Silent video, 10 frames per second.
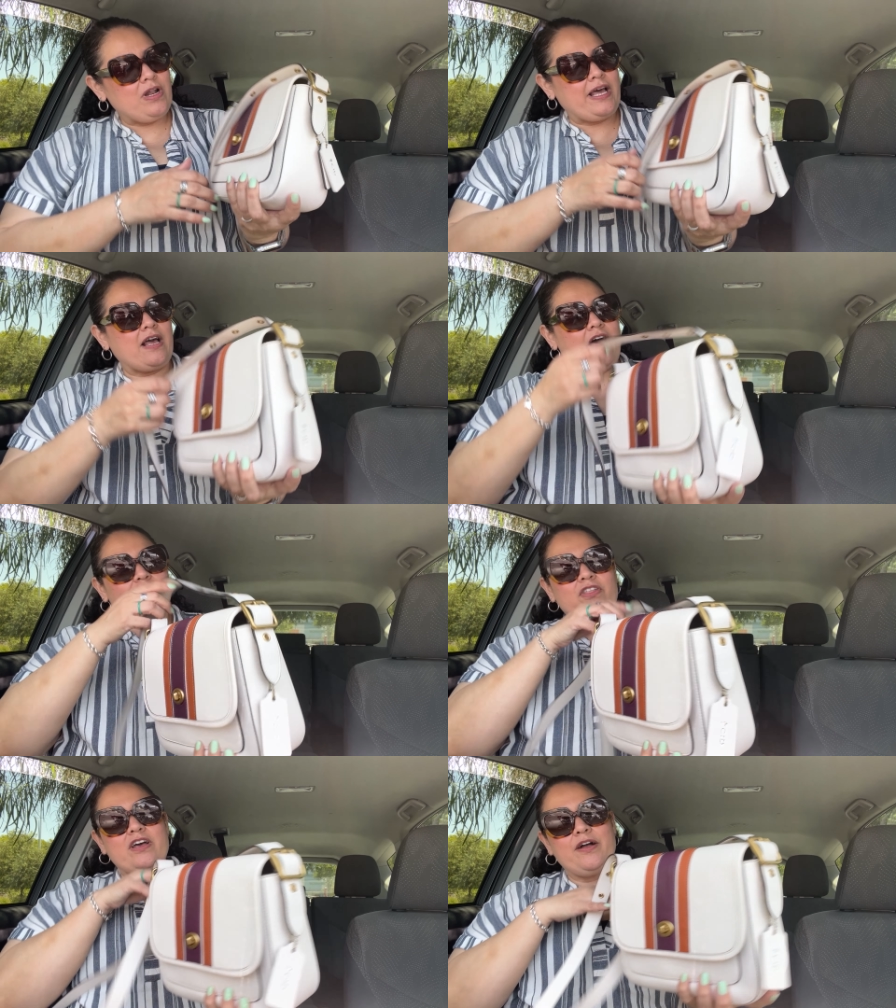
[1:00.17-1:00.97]
like
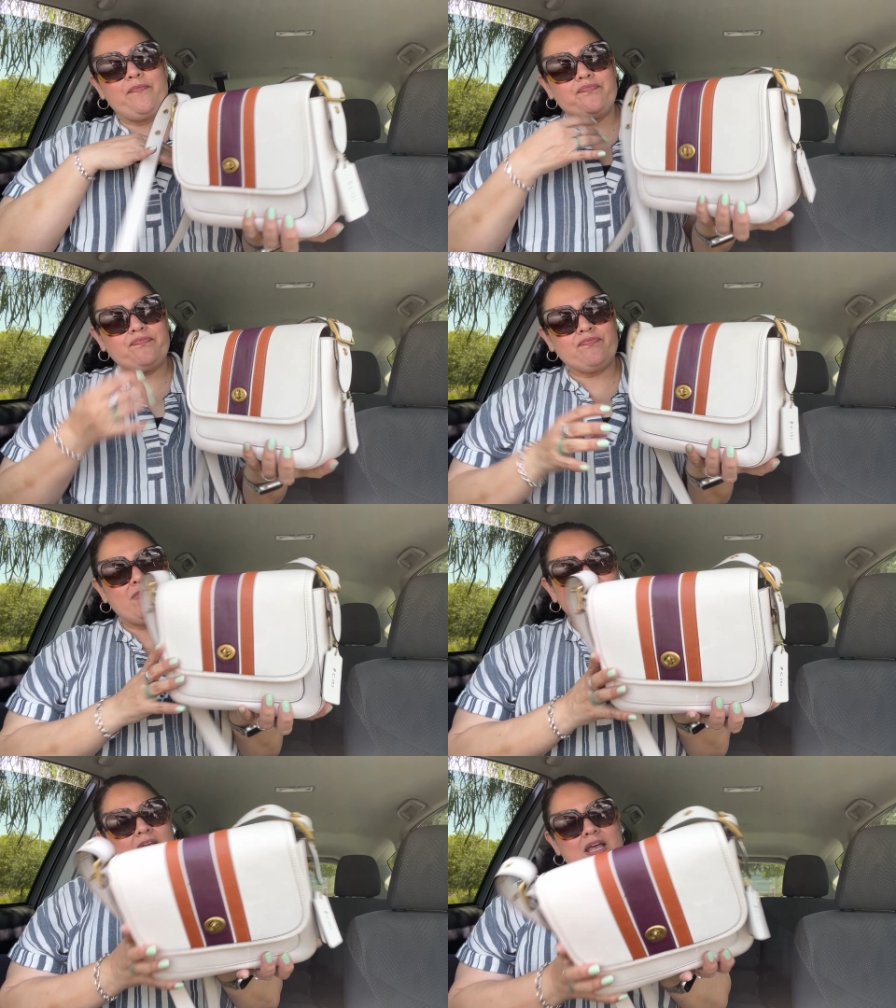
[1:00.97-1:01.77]
on the, um,
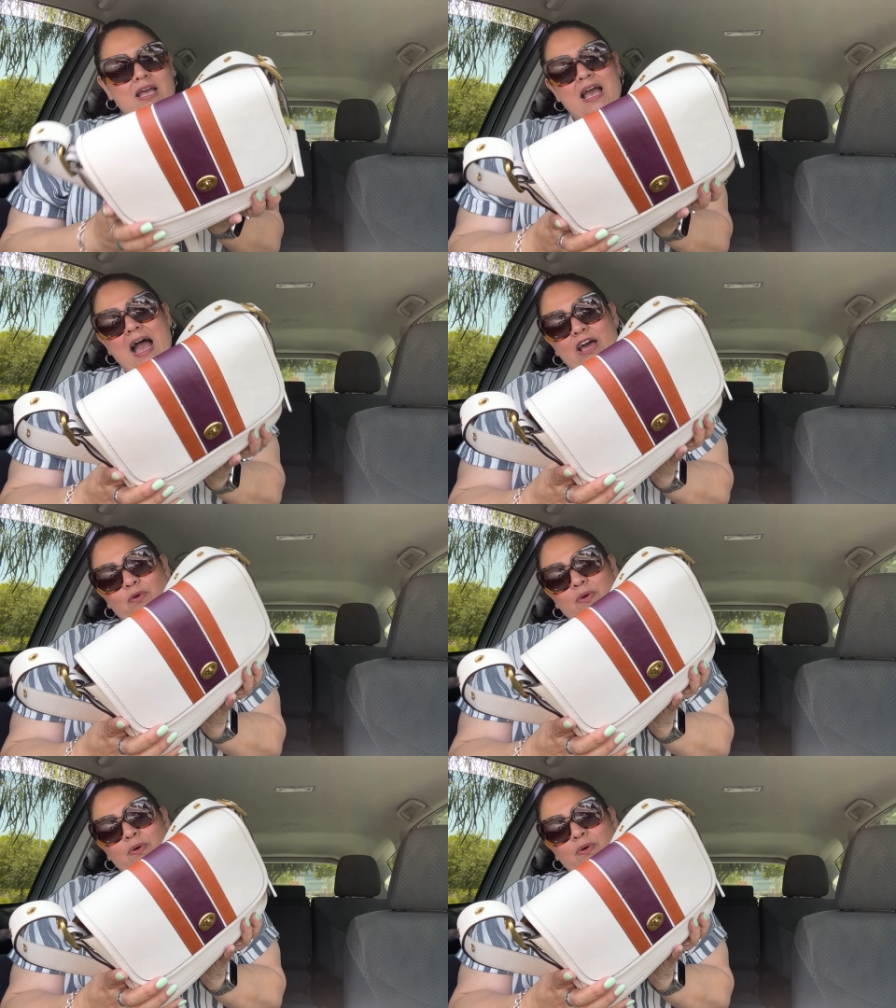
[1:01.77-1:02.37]
I don't